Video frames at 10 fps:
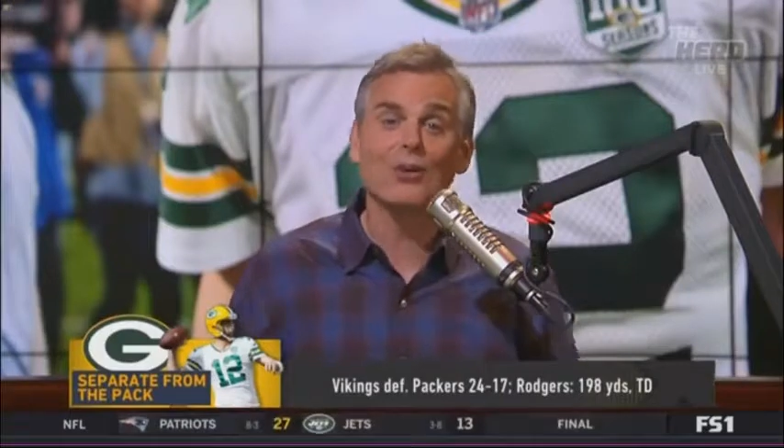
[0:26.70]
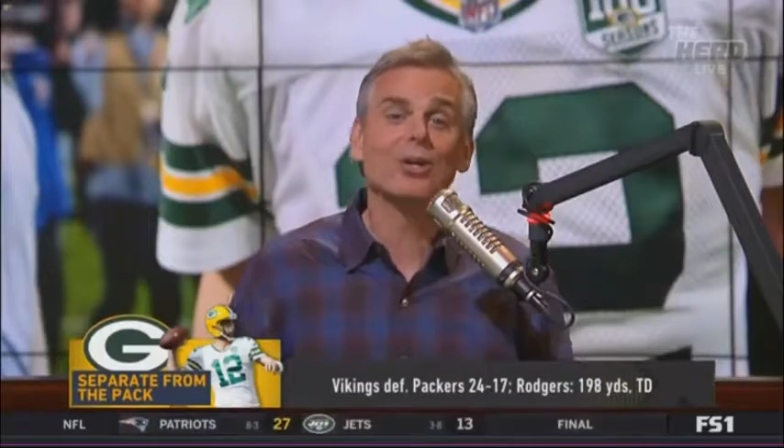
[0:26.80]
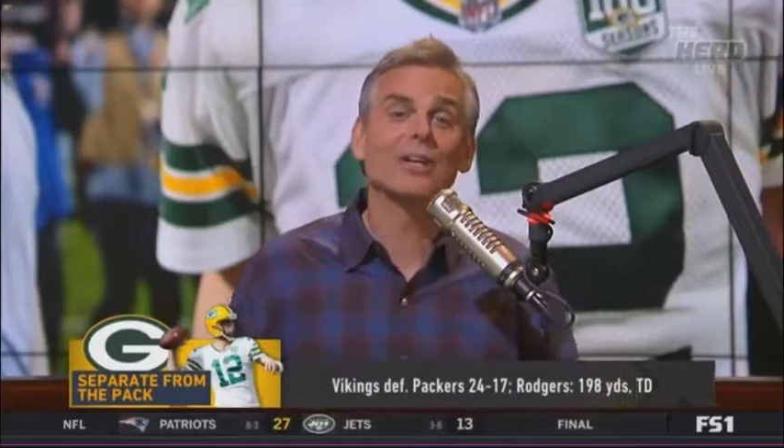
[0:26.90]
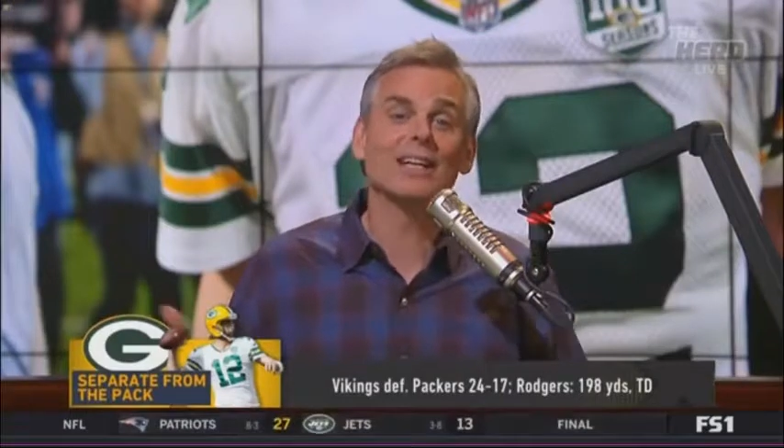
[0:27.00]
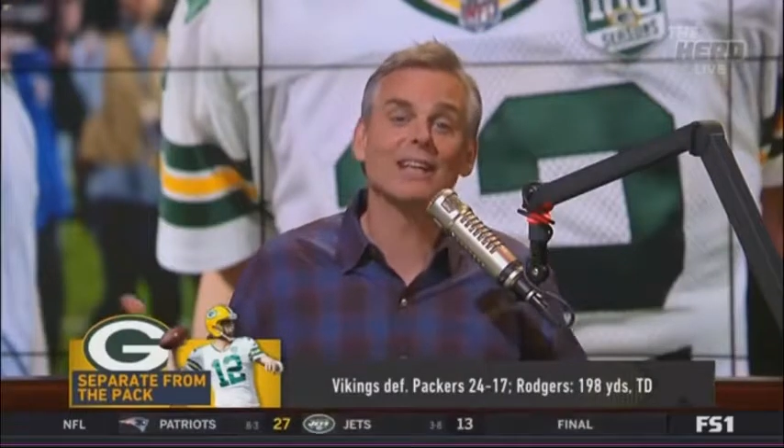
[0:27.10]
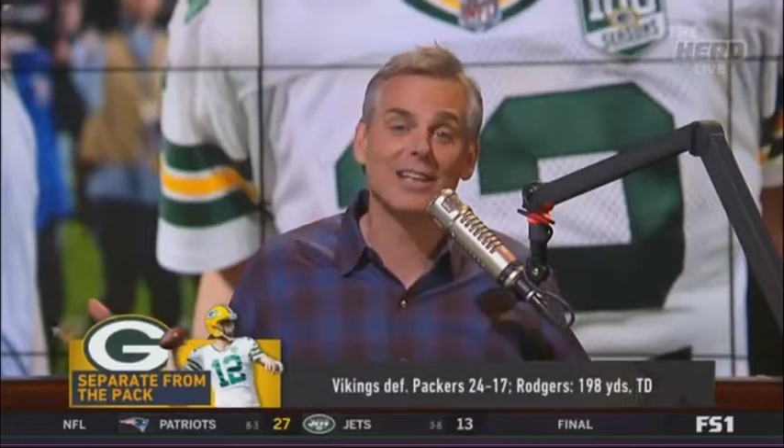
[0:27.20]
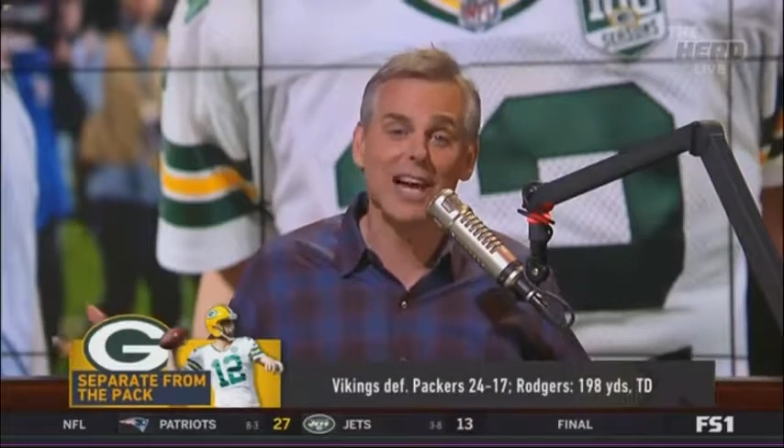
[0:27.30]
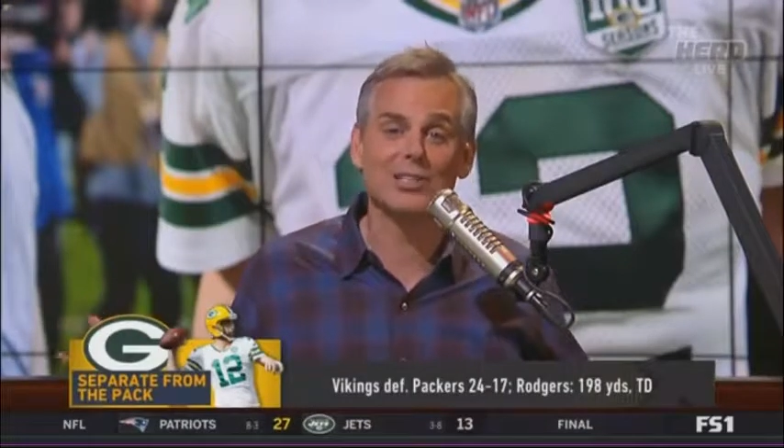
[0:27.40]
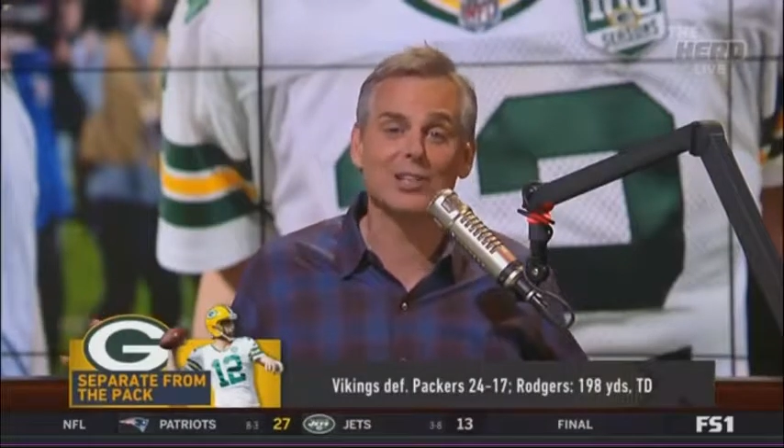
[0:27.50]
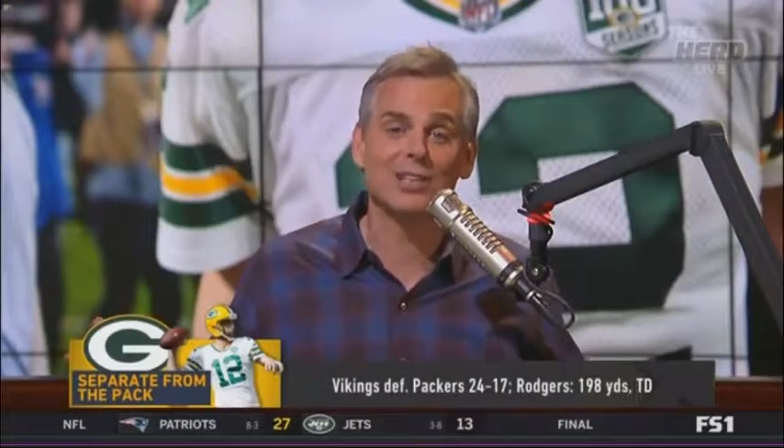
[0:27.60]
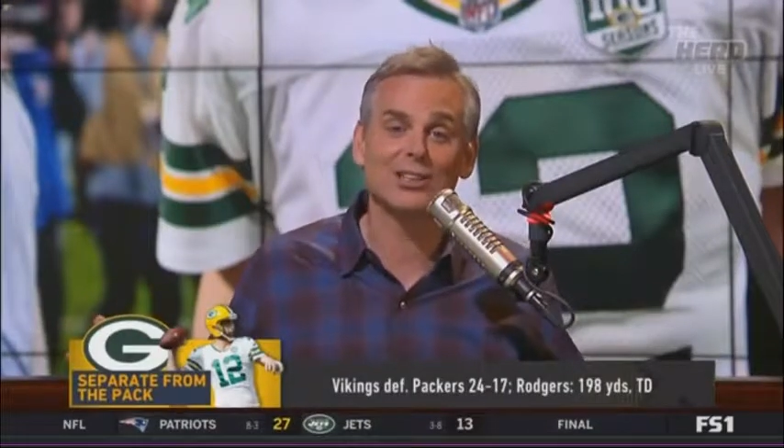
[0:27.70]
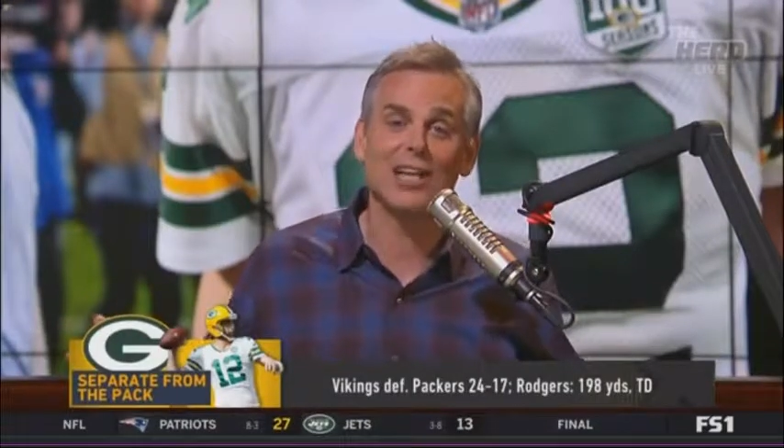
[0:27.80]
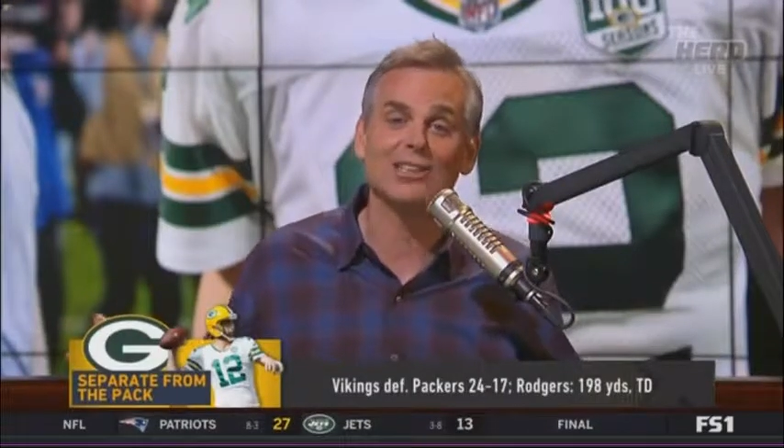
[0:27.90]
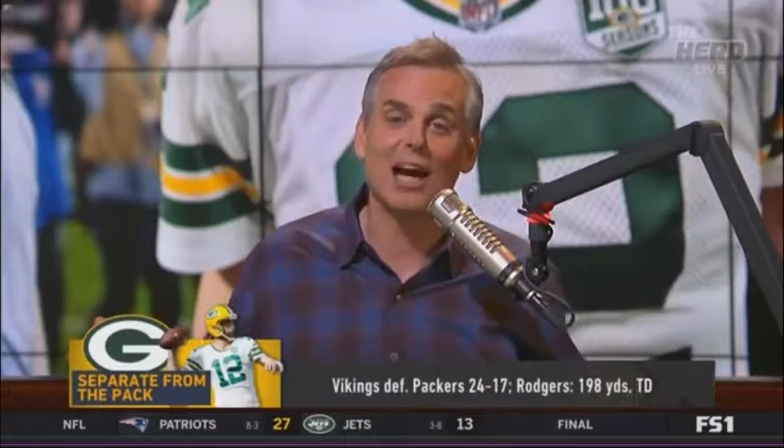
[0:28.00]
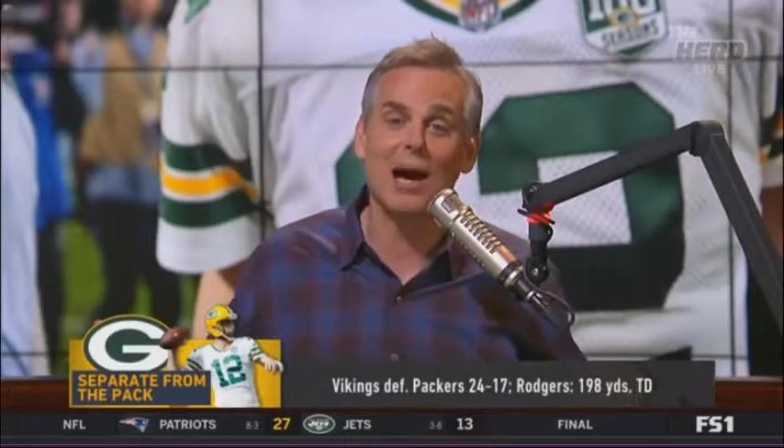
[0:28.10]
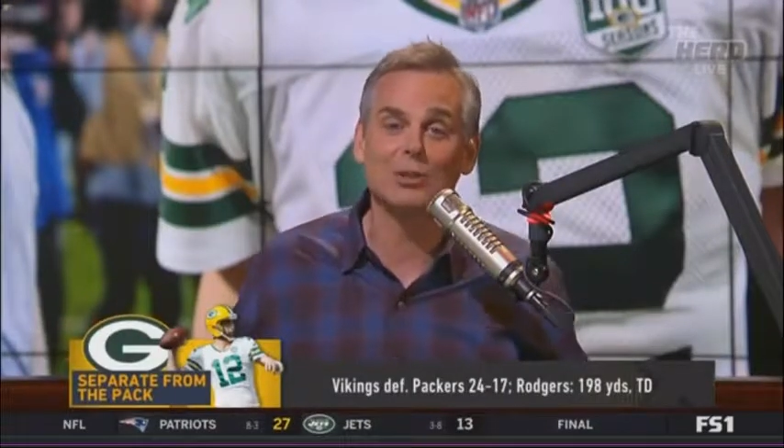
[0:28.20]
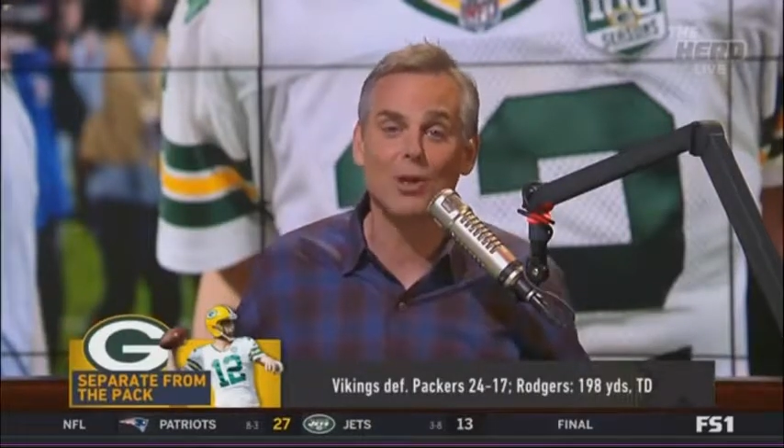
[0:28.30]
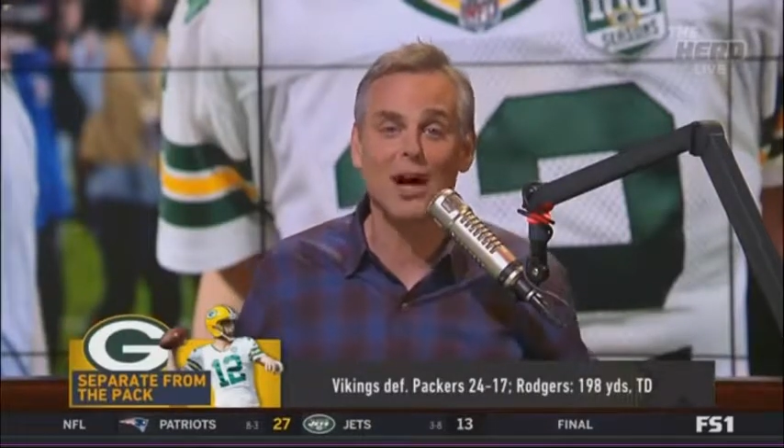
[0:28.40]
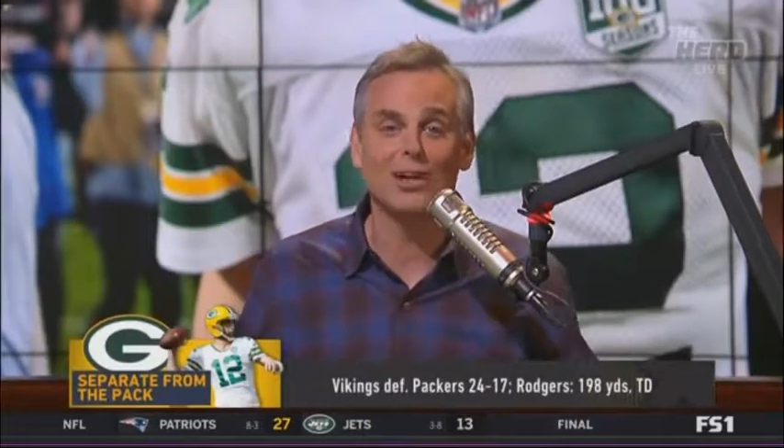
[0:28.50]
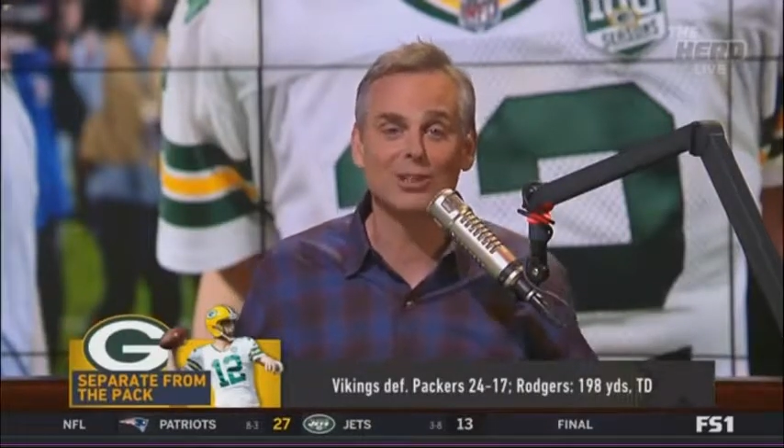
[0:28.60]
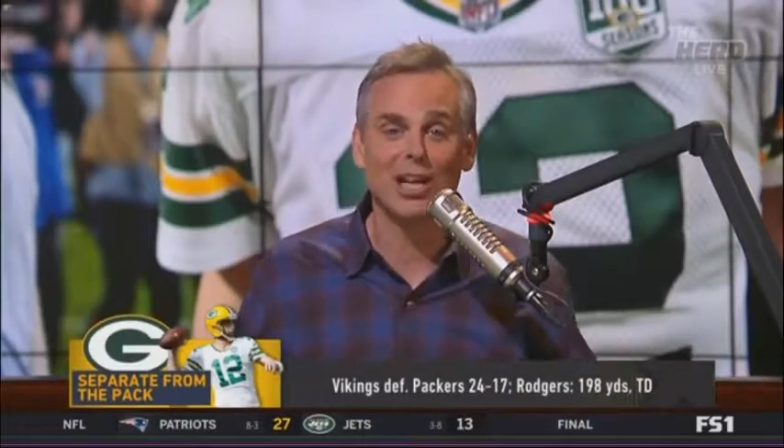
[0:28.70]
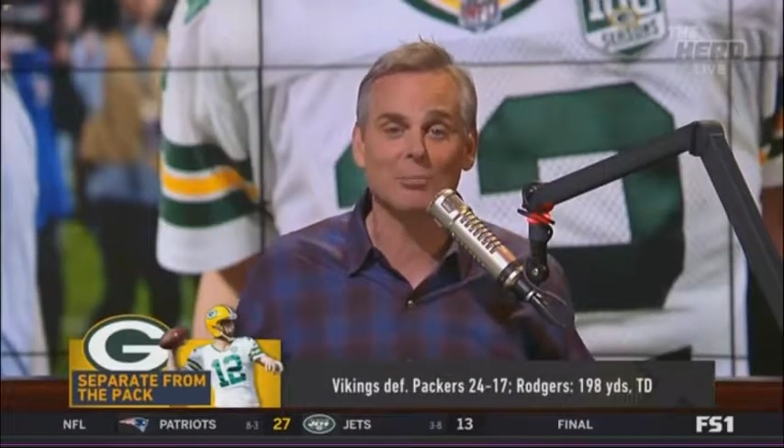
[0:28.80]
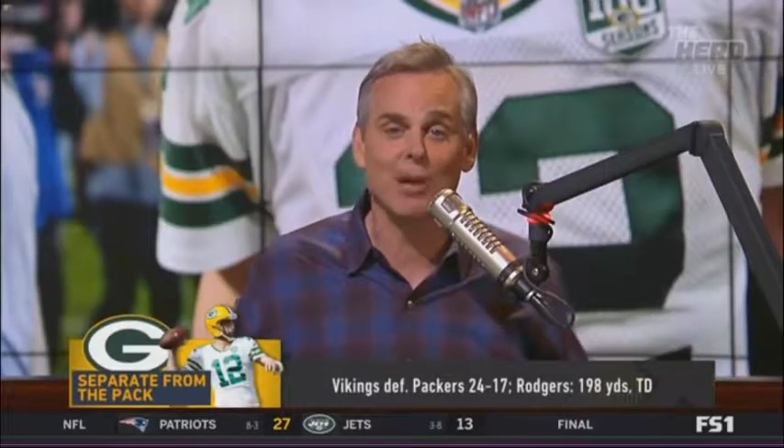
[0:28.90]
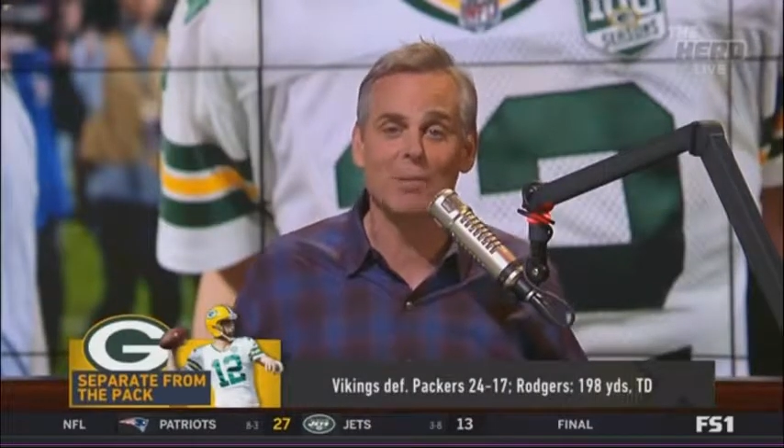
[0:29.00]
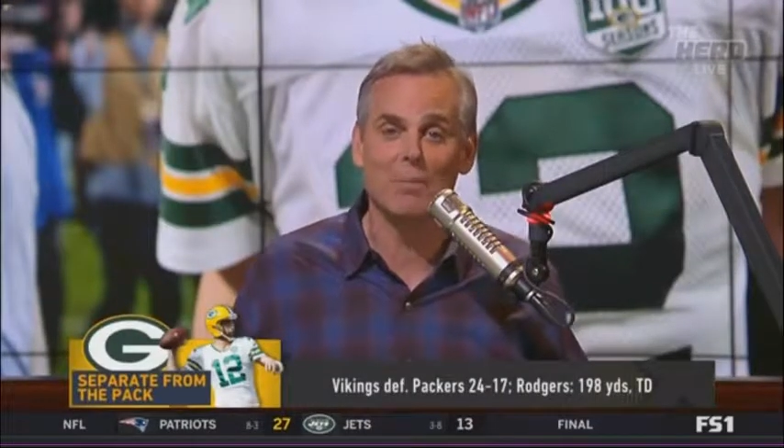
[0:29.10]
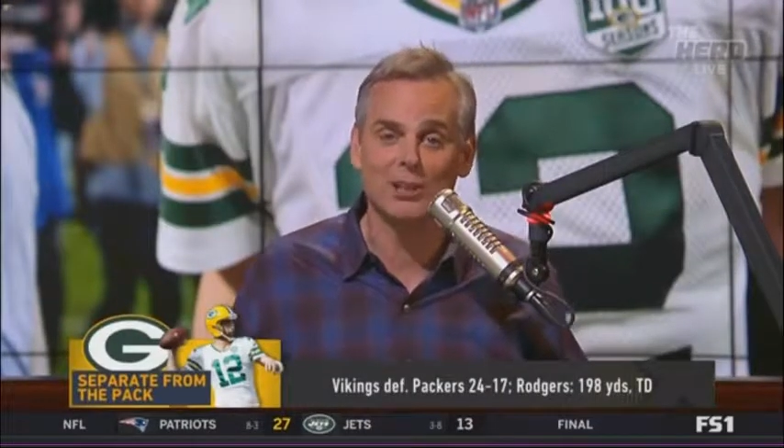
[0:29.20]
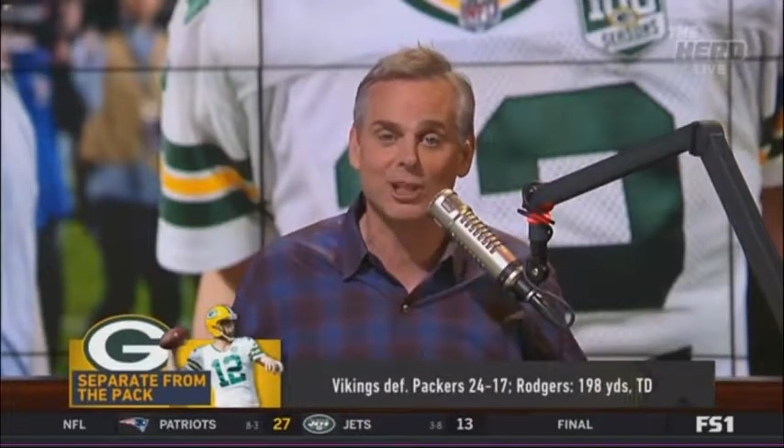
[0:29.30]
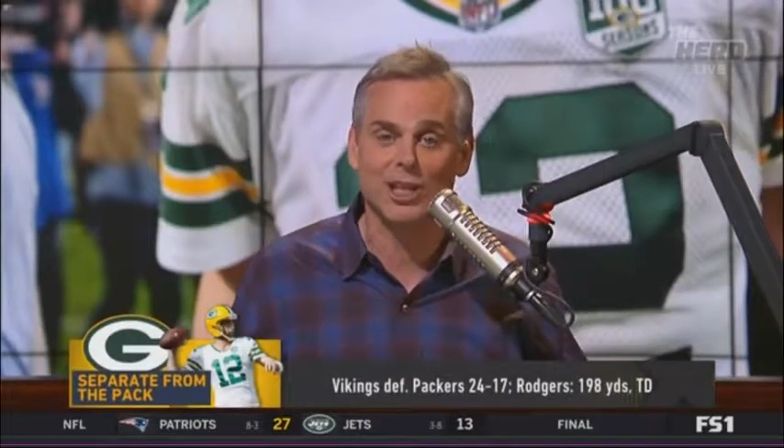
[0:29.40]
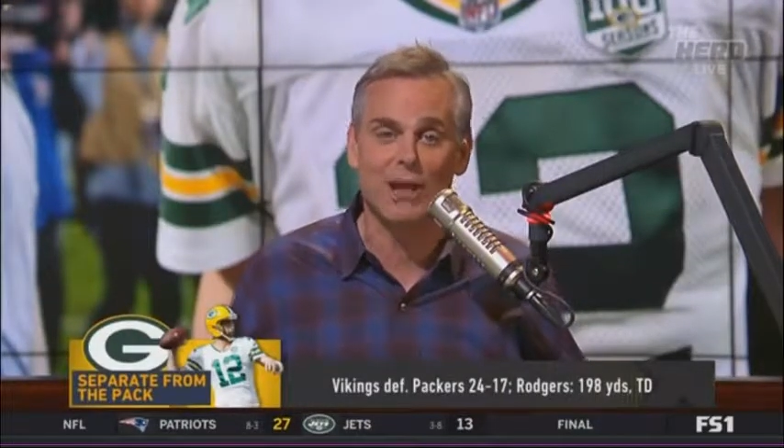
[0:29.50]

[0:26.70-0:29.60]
Go look at the last 16 times Ohio State's played Michigan.